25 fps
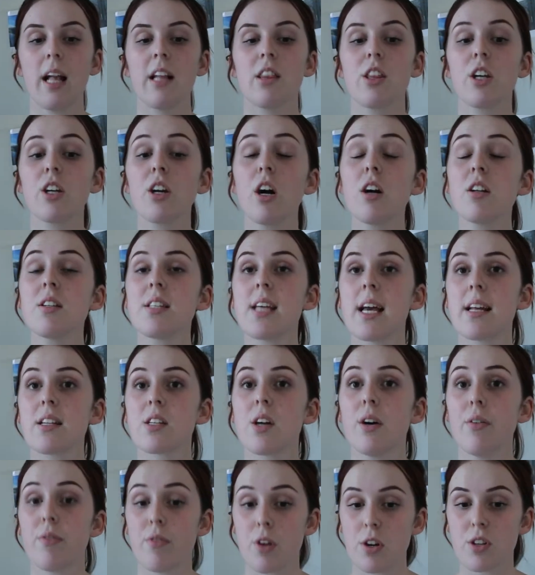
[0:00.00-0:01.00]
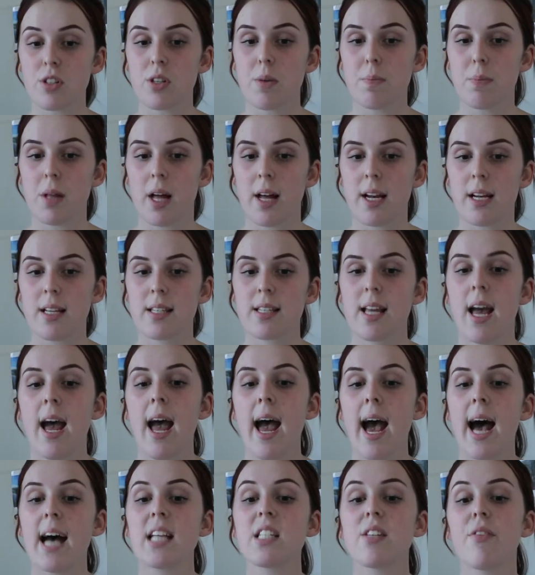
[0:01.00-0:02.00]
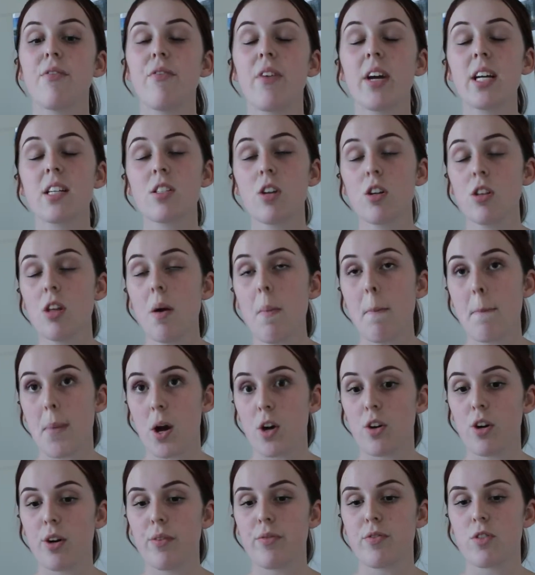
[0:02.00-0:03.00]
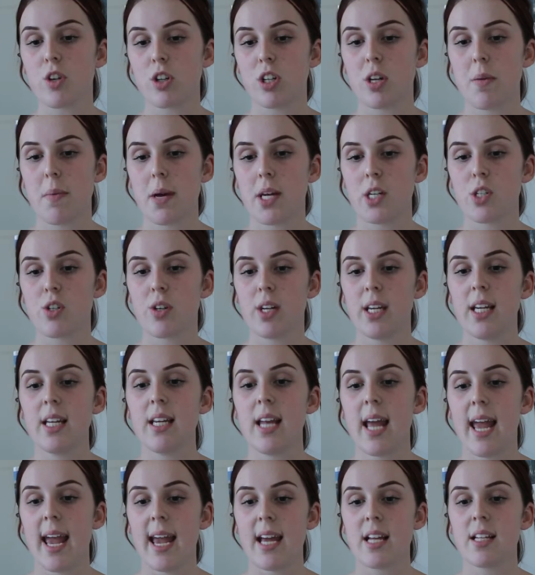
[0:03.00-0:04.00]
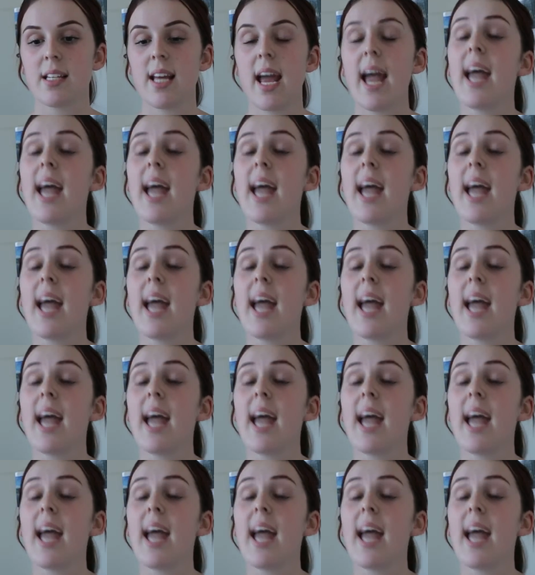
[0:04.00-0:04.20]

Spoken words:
The content of Notes on Blindness has effect on the mode of documentary in hand